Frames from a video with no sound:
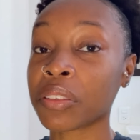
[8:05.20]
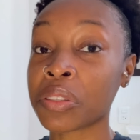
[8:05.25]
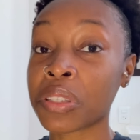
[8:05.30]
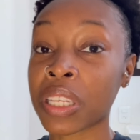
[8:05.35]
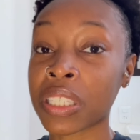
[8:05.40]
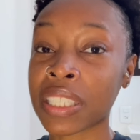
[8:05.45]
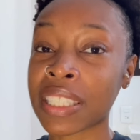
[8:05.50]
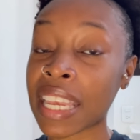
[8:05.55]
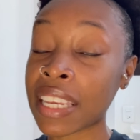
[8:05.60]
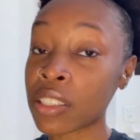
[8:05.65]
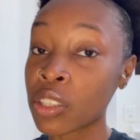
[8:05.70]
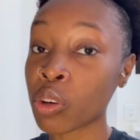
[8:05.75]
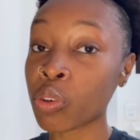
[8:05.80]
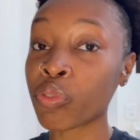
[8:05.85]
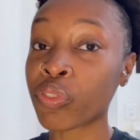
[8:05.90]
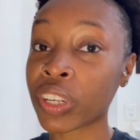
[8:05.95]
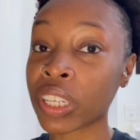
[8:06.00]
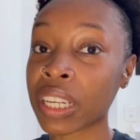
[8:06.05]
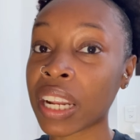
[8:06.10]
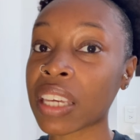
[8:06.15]
Stay tuned
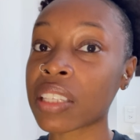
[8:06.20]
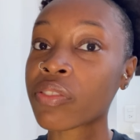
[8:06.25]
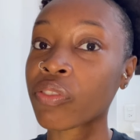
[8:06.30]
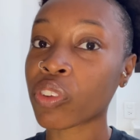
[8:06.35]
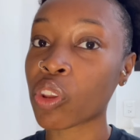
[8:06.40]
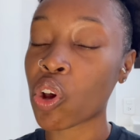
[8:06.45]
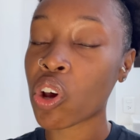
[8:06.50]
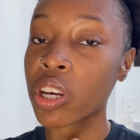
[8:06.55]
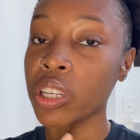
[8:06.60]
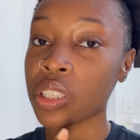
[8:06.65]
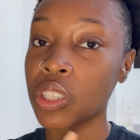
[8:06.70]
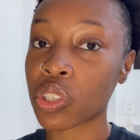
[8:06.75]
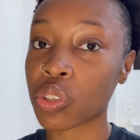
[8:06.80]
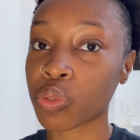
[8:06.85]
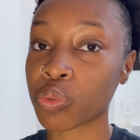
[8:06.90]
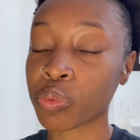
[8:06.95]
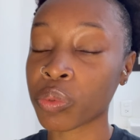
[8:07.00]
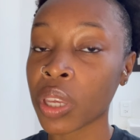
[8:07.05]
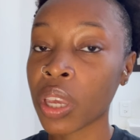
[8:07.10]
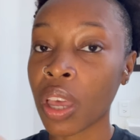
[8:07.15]
for the next vlog
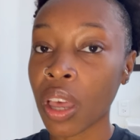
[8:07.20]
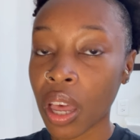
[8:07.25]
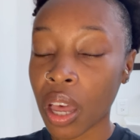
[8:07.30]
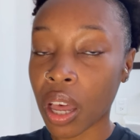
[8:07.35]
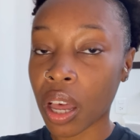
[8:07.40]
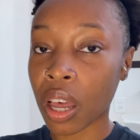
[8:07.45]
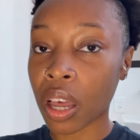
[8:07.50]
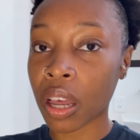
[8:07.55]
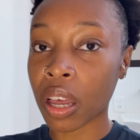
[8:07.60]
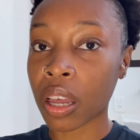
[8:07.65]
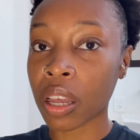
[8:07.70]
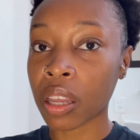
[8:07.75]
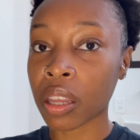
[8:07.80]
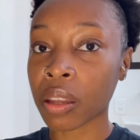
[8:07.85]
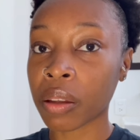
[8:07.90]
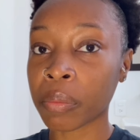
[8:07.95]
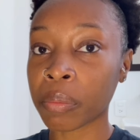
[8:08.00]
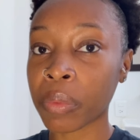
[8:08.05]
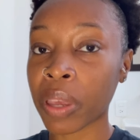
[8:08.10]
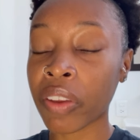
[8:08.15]
too.
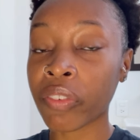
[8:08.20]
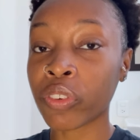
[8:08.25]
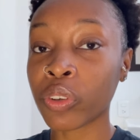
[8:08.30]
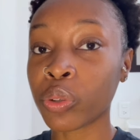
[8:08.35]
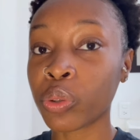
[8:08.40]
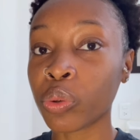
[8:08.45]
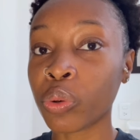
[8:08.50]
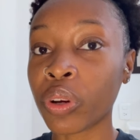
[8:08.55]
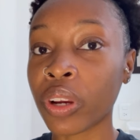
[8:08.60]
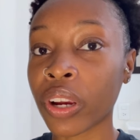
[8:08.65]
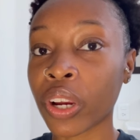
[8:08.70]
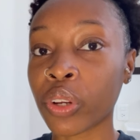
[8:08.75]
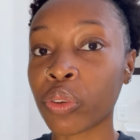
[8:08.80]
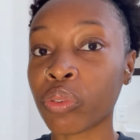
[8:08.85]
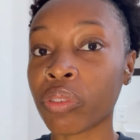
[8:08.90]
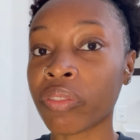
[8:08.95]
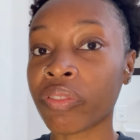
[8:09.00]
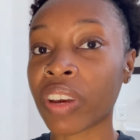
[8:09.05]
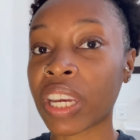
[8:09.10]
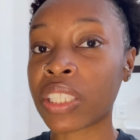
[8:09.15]
If you're new here, I
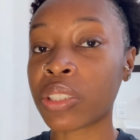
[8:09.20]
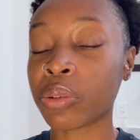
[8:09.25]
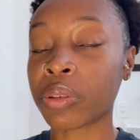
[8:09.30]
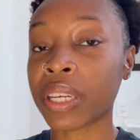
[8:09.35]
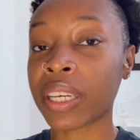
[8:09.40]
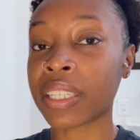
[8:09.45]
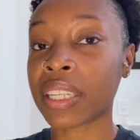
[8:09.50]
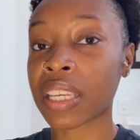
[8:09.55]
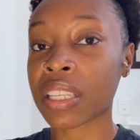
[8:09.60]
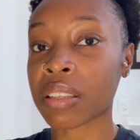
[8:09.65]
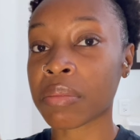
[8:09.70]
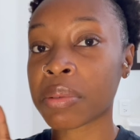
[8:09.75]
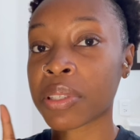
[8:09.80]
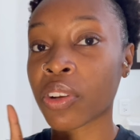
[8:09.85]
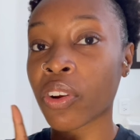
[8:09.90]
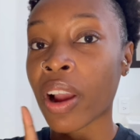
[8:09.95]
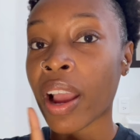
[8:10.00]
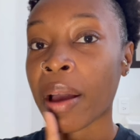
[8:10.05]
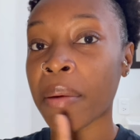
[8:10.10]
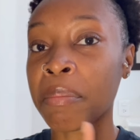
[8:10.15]
do invite you to hit that
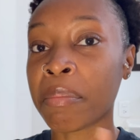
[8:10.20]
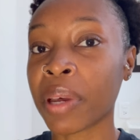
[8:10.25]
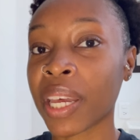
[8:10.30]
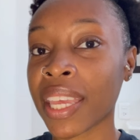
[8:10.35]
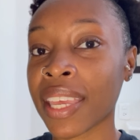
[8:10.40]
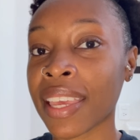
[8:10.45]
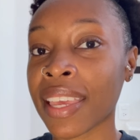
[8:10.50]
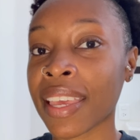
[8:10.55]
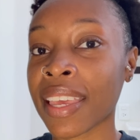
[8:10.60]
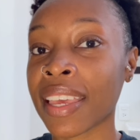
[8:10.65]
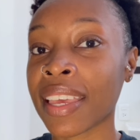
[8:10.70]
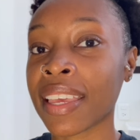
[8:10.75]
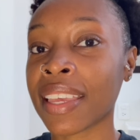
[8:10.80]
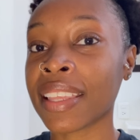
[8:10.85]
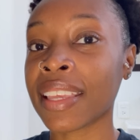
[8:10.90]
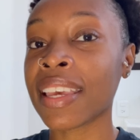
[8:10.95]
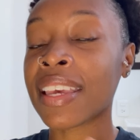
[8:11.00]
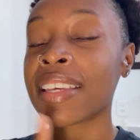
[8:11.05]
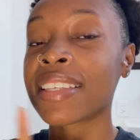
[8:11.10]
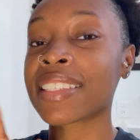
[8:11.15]
subscribe
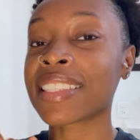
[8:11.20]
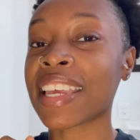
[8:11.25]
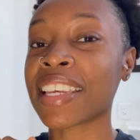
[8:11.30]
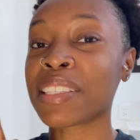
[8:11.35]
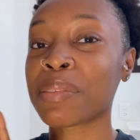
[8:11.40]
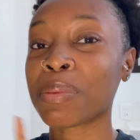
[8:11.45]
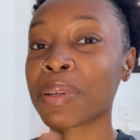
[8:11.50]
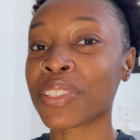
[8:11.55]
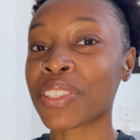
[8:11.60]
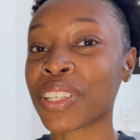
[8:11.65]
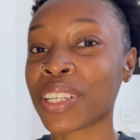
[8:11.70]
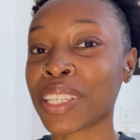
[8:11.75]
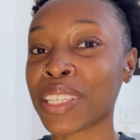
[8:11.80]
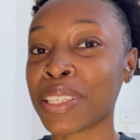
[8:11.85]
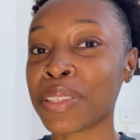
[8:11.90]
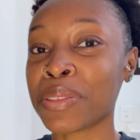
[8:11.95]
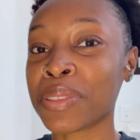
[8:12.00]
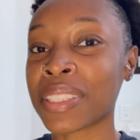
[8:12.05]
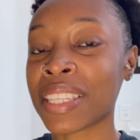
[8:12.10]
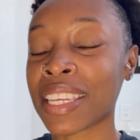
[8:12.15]
button. Stay spiritually
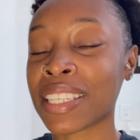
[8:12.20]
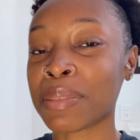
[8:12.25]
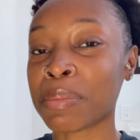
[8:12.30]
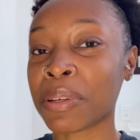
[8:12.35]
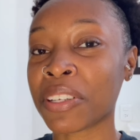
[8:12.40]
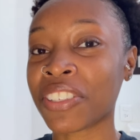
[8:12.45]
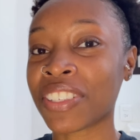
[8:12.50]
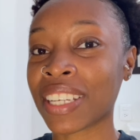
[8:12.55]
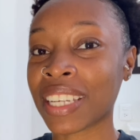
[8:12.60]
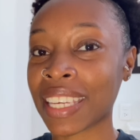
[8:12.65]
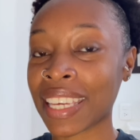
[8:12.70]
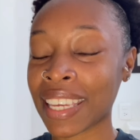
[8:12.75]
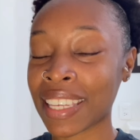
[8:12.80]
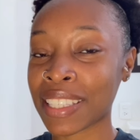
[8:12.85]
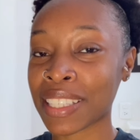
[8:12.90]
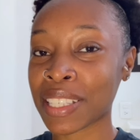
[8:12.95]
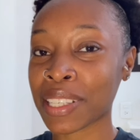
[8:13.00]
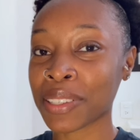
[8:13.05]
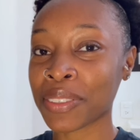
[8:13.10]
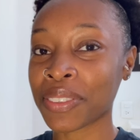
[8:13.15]
you, stay spiritually
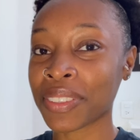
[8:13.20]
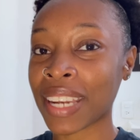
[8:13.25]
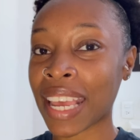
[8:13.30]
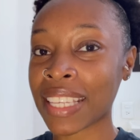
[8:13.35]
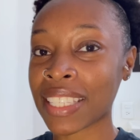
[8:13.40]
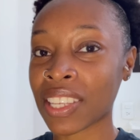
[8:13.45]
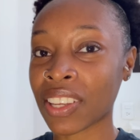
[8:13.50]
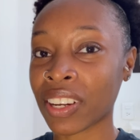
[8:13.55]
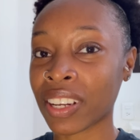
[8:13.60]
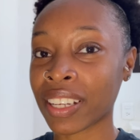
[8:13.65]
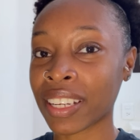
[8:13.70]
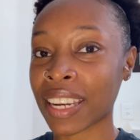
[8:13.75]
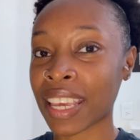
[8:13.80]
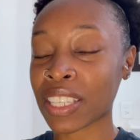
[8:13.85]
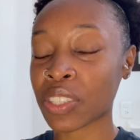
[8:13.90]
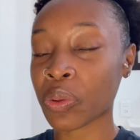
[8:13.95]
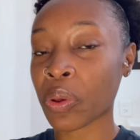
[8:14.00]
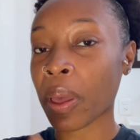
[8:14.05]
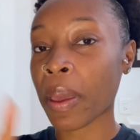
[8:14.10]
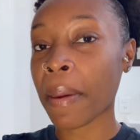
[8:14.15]
in tune. I'll see y'all in the
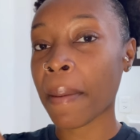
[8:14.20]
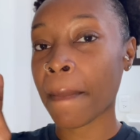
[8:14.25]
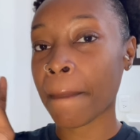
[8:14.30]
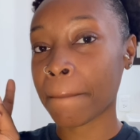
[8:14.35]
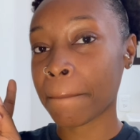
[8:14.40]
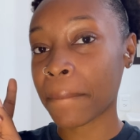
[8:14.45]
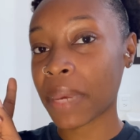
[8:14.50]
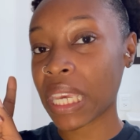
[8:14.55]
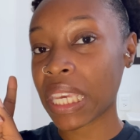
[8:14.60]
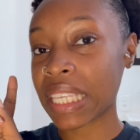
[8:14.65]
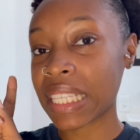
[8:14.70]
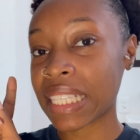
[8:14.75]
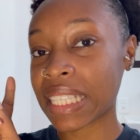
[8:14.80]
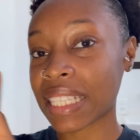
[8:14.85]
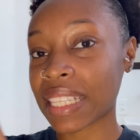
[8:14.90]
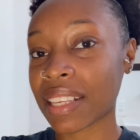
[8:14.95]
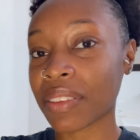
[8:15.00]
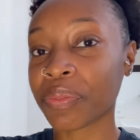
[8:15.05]
next one. Peace.